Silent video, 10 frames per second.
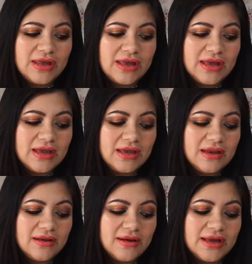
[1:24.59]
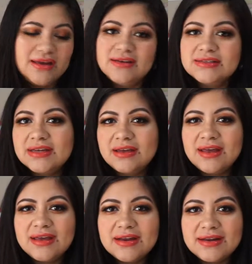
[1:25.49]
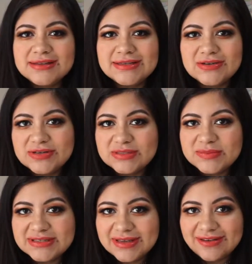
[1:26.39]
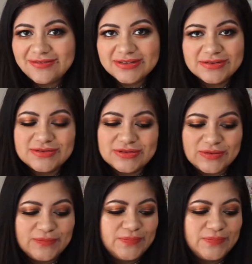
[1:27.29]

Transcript: and I got it as a Christmas gift. So